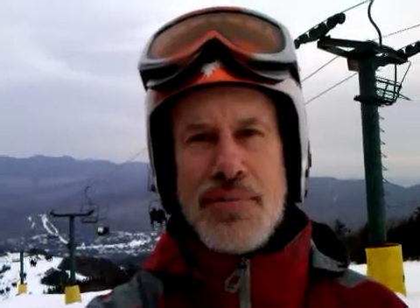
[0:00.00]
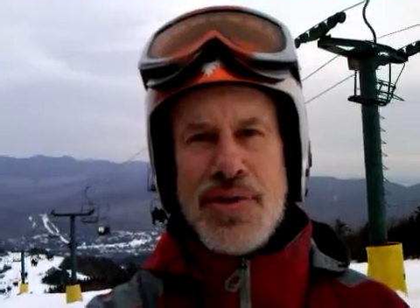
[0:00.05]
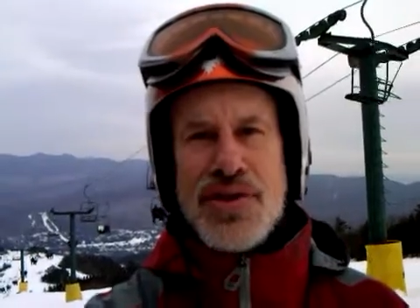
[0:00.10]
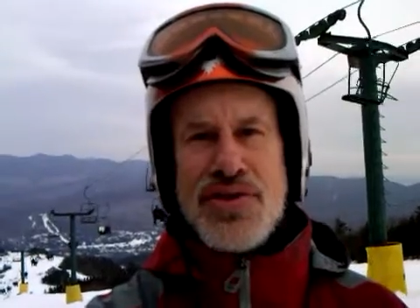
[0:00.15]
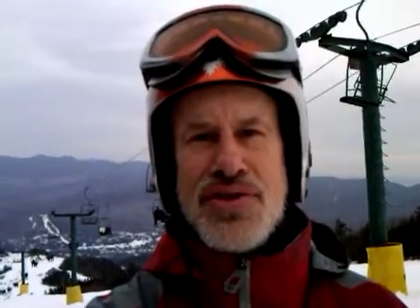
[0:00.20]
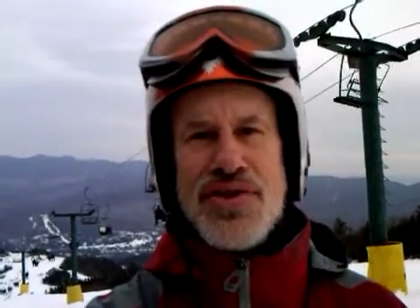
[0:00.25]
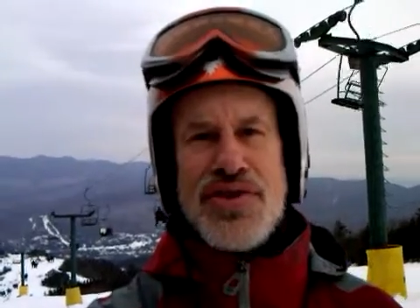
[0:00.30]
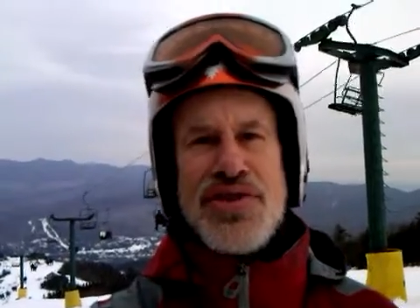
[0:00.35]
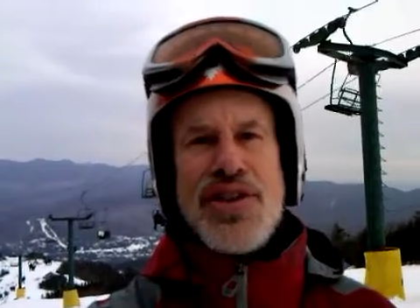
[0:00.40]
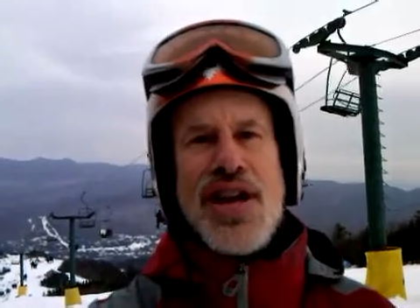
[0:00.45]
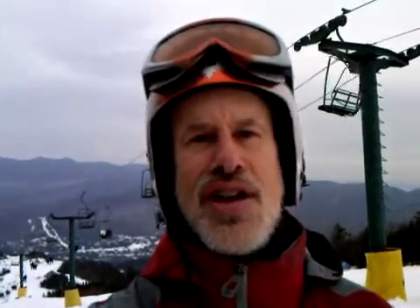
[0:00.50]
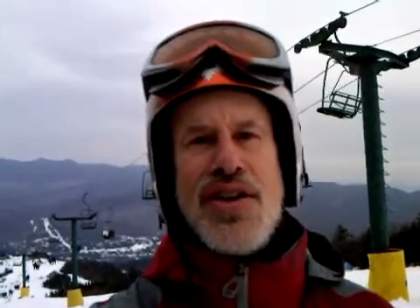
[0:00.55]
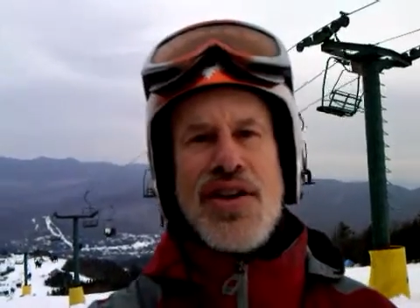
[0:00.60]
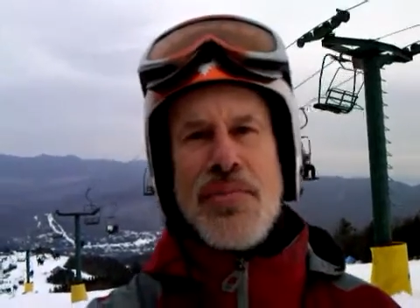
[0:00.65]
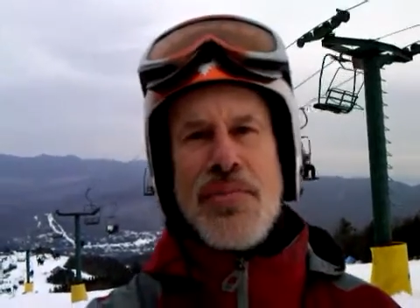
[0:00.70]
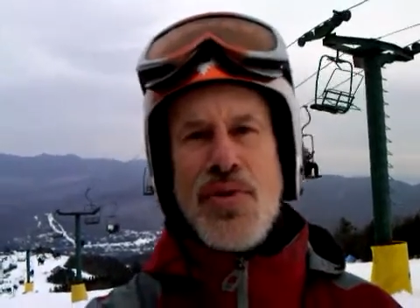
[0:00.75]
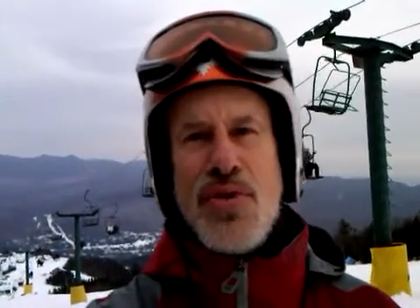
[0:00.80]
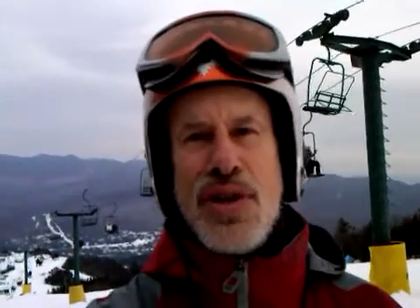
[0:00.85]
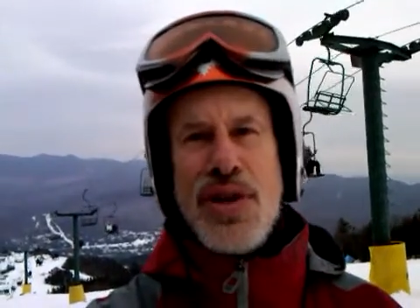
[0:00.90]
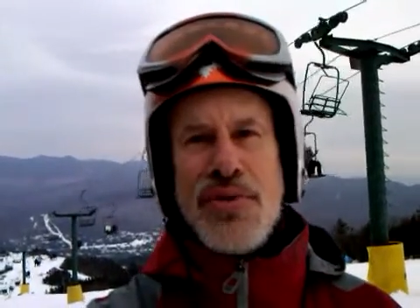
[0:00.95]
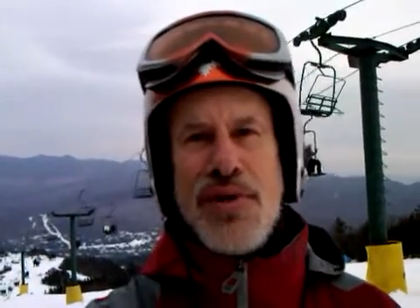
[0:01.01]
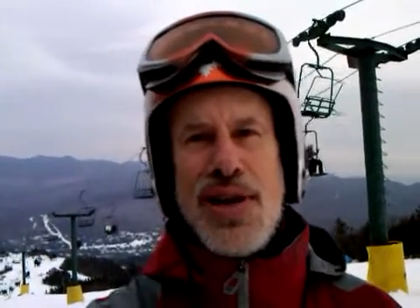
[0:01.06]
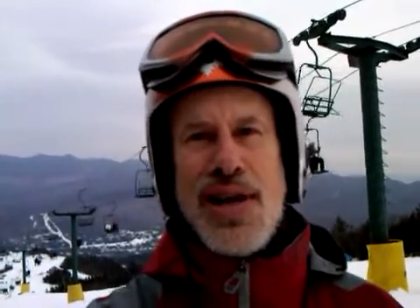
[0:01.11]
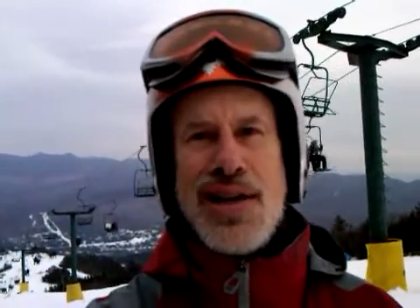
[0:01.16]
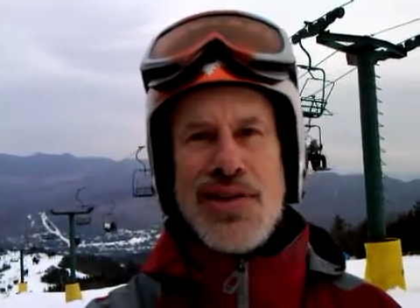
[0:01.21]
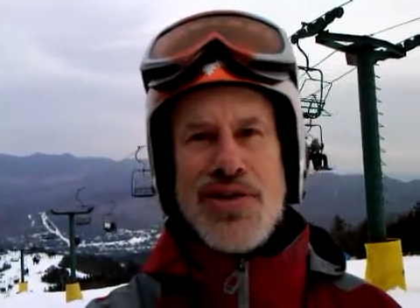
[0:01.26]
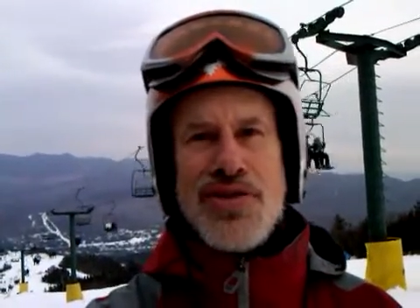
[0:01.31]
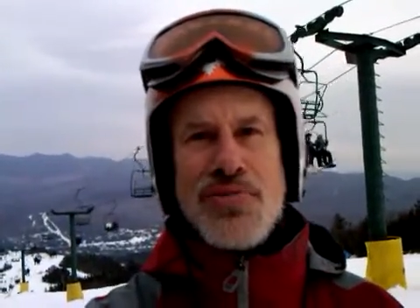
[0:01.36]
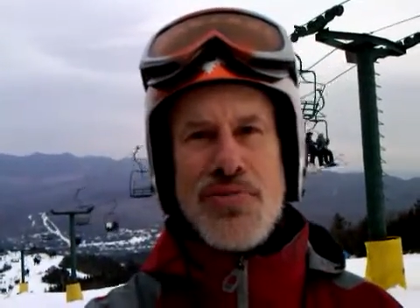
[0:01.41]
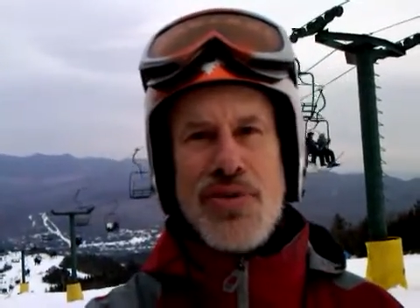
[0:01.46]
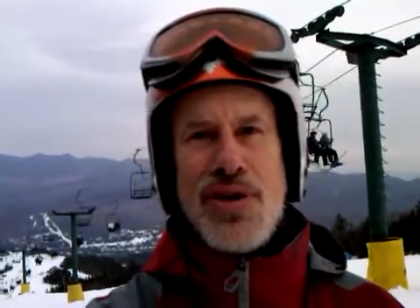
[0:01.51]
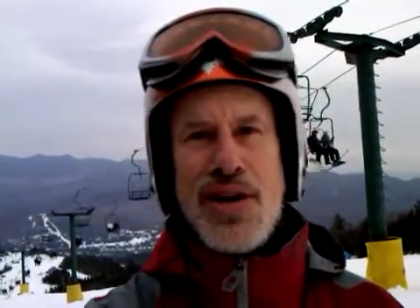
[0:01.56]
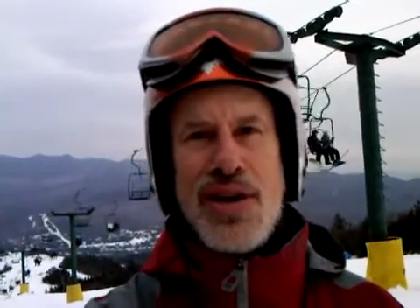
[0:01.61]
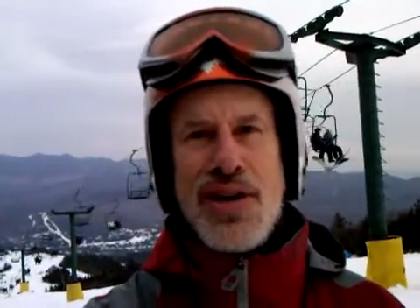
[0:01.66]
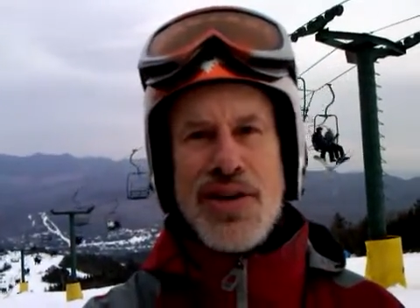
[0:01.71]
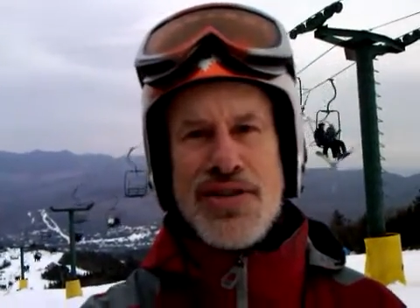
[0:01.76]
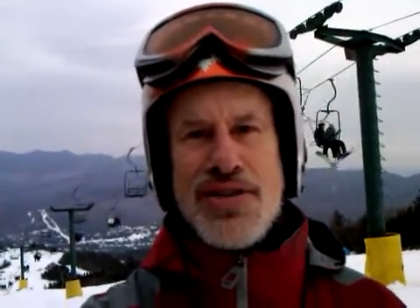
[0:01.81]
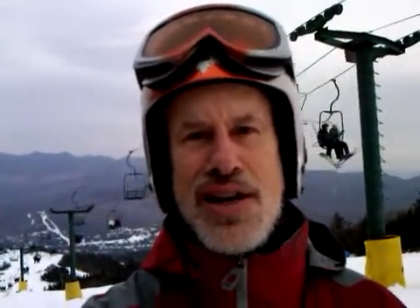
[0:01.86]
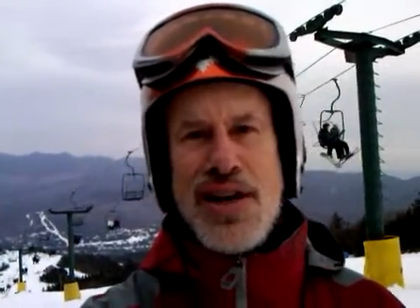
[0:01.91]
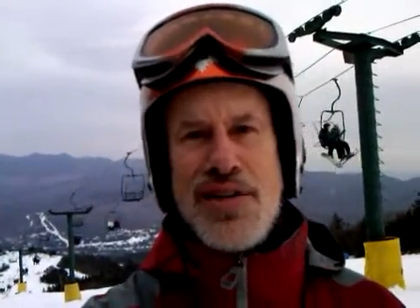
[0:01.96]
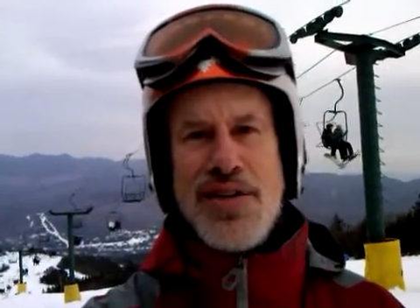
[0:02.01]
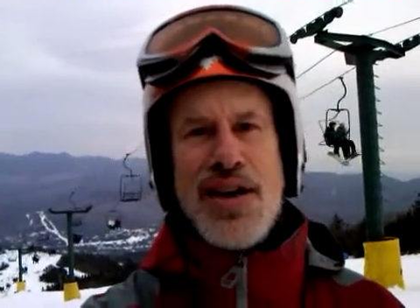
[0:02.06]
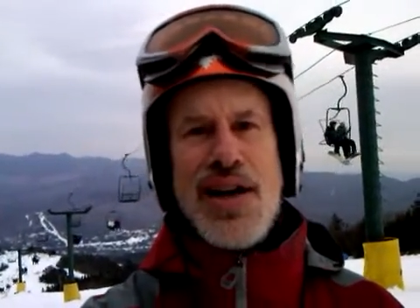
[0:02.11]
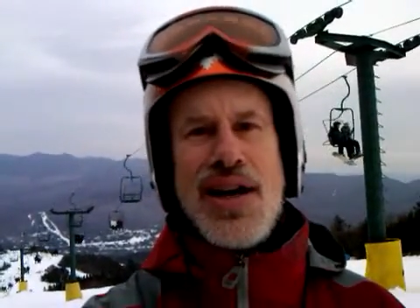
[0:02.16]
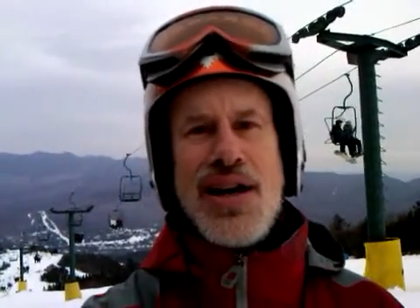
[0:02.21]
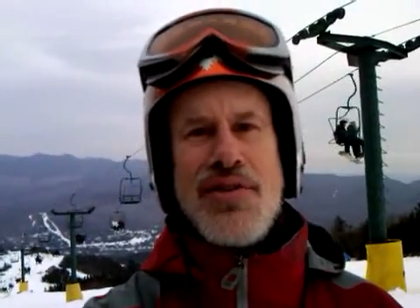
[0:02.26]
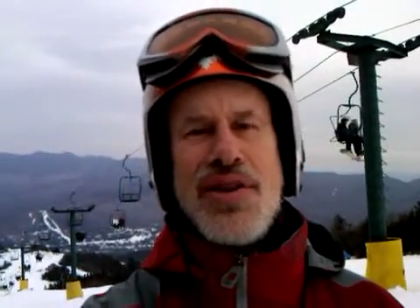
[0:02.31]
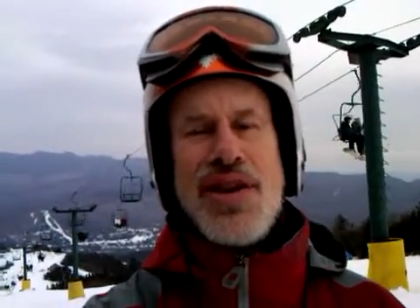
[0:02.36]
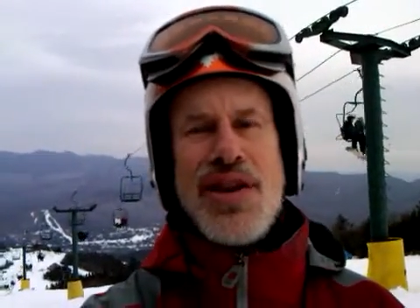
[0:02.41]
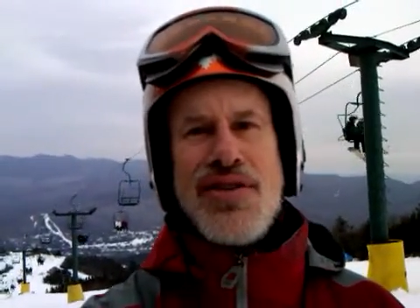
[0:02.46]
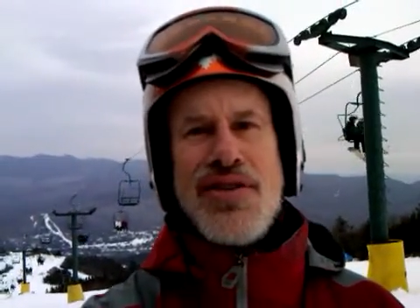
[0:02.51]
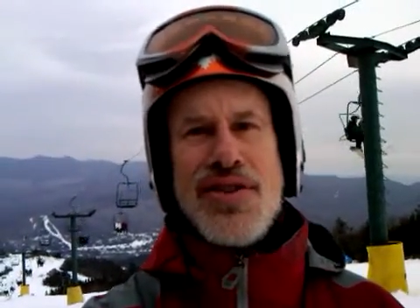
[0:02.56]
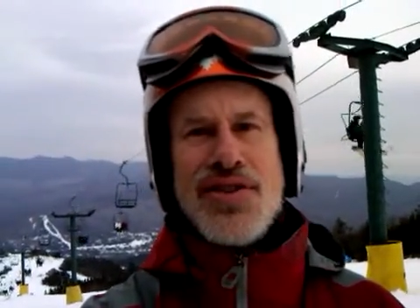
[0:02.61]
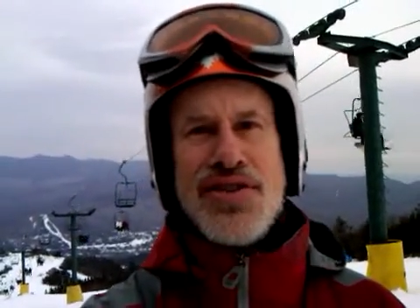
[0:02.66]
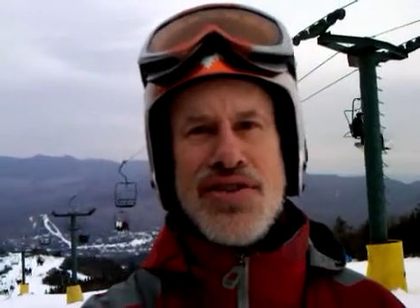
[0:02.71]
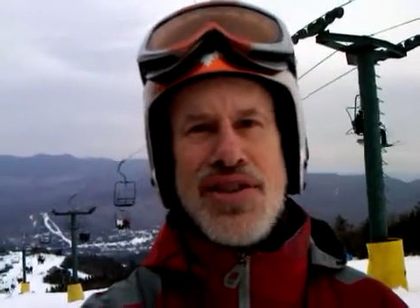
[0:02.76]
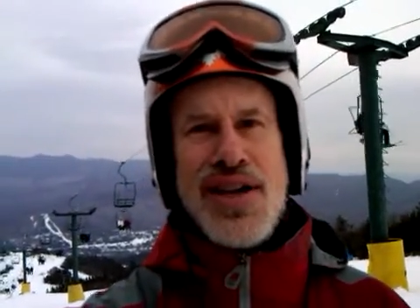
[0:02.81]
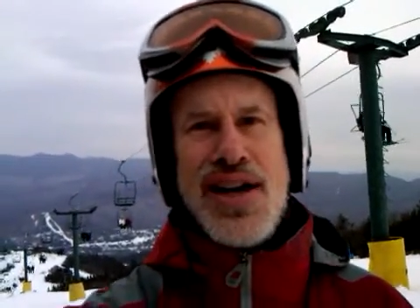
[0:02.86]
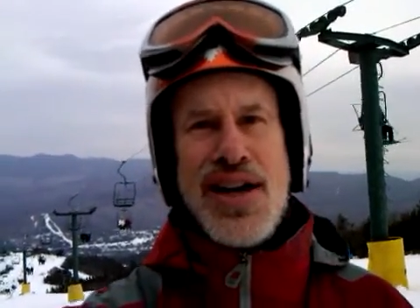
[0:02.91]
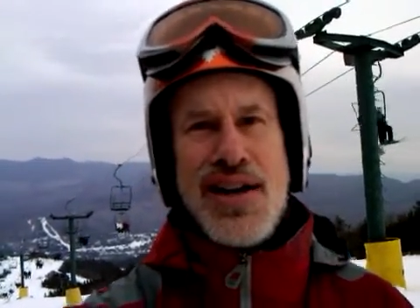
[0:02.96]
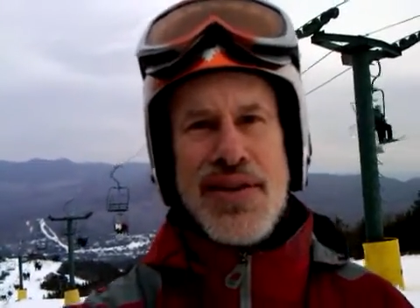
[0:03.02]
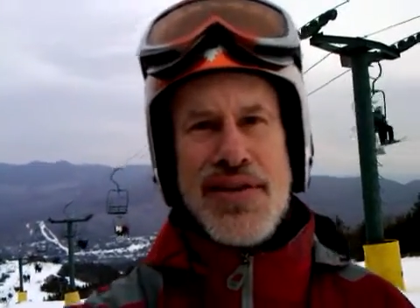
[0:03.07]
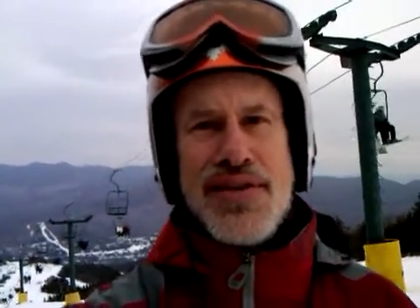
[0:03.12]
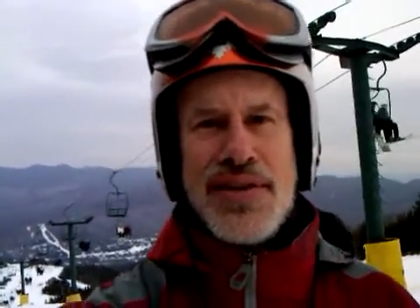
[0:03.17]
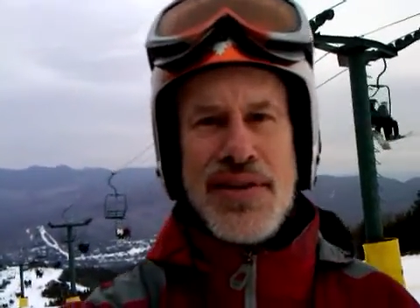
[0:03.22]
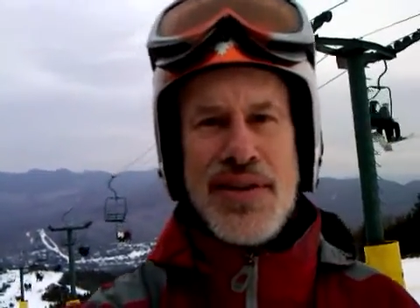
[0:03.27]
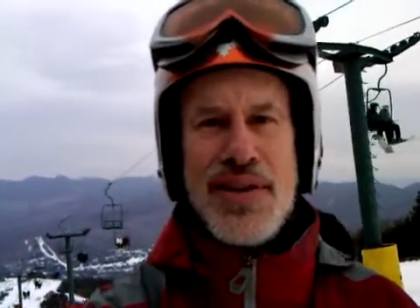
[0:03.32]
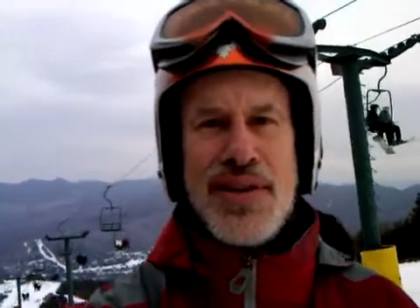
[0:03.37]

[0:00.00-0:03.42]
Missed the Saturday morning ride this morning because out, out here instead,